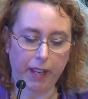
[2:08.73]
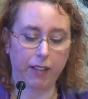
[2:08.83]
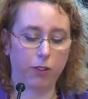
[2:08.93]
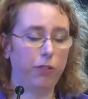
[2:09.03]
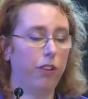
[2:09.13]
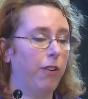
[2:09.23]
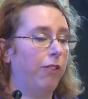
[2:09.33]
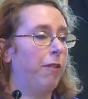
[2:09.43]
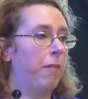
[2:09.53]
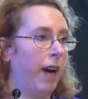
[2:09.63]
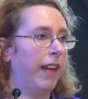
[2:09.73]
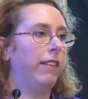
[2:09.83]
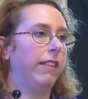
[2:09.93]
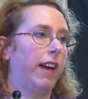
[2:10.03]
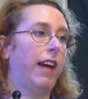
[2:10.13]
It's also a
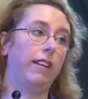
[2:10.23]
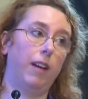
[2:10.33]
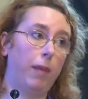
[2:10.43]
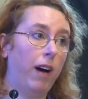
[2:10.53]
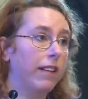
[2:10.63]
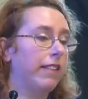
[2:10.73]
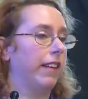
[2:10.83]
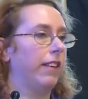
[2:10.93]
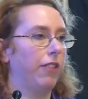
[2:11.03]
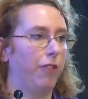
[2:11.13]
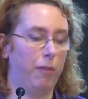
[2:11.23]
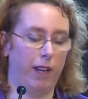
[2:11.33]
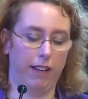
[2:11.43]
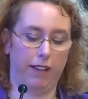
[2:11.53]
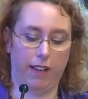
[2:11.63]
reminder, and her passing is a
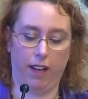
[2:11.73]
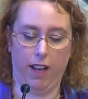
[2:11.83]
reminder,